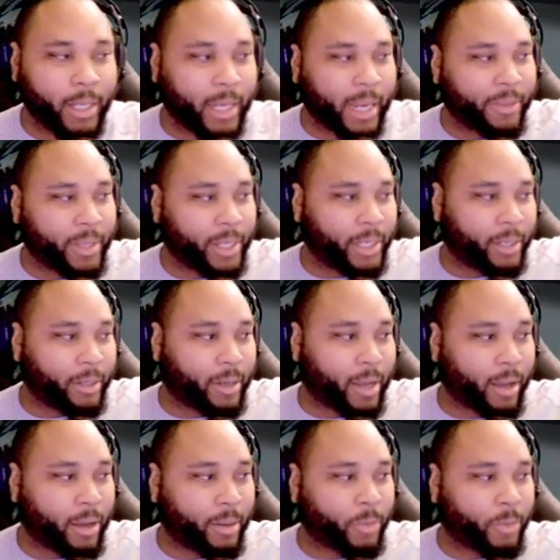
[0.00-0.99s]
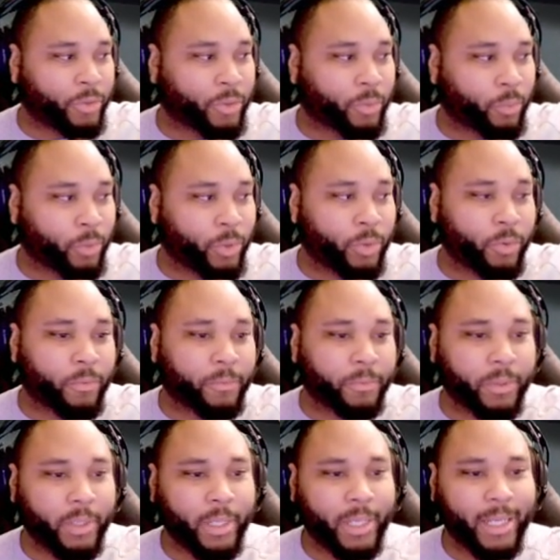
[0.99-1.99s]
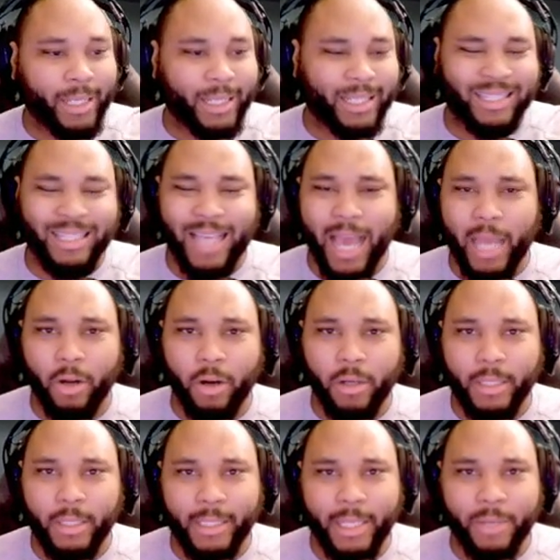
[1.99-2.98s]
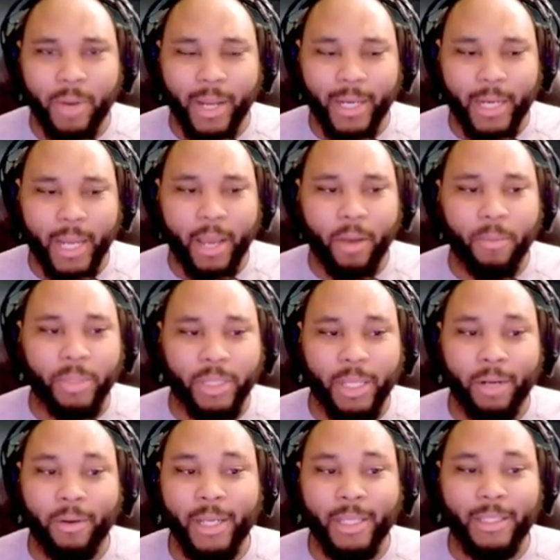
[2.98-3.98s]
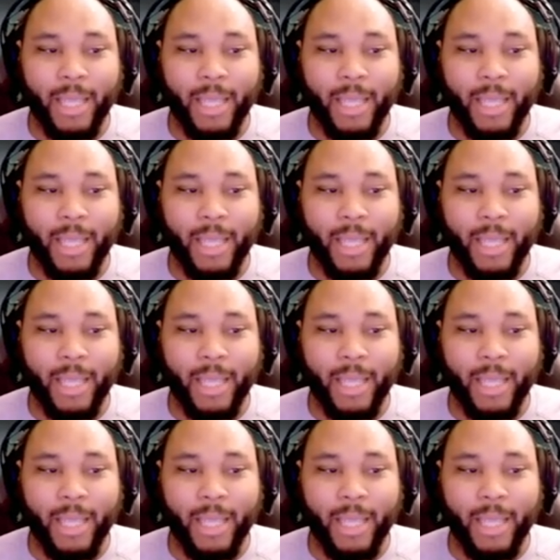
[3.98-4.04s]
And then um, on the roof, it's kind of hard to see right now, but there is